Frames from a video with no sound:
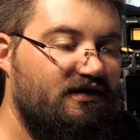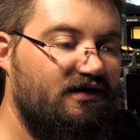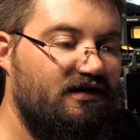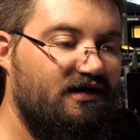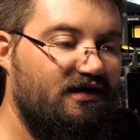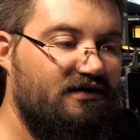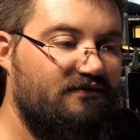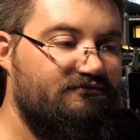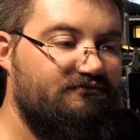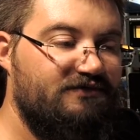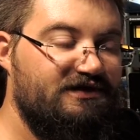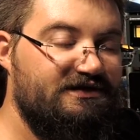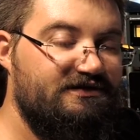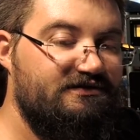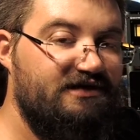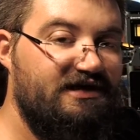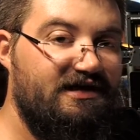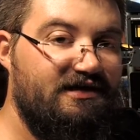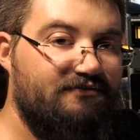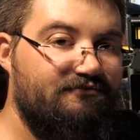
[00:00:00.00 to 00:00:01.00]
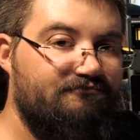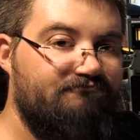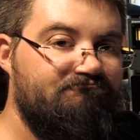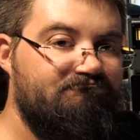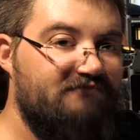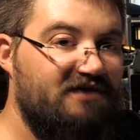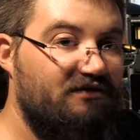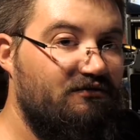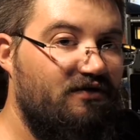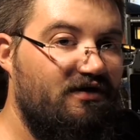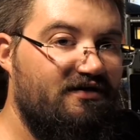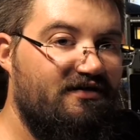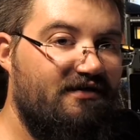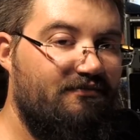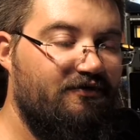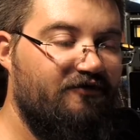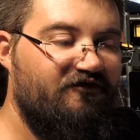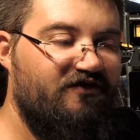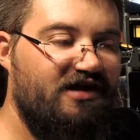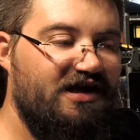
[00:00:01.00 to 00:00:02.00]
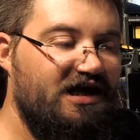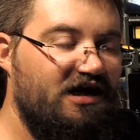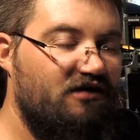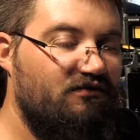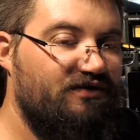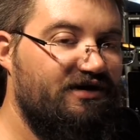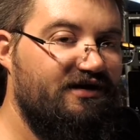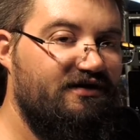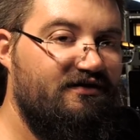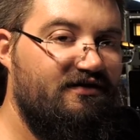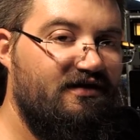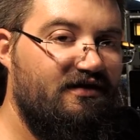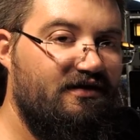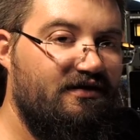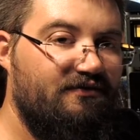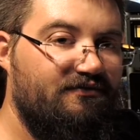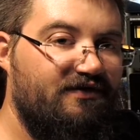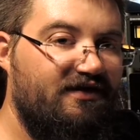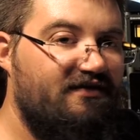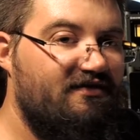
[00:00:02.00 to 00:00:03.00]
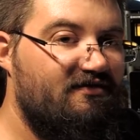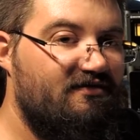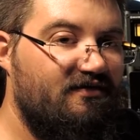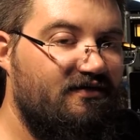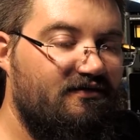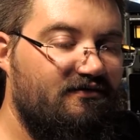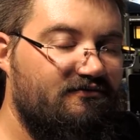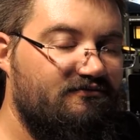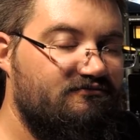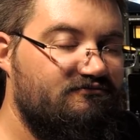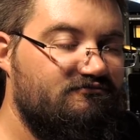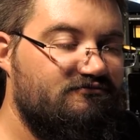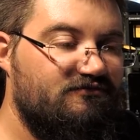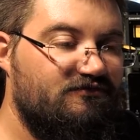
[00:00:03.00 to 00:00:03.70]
But yeah, that winds up the video, and that's the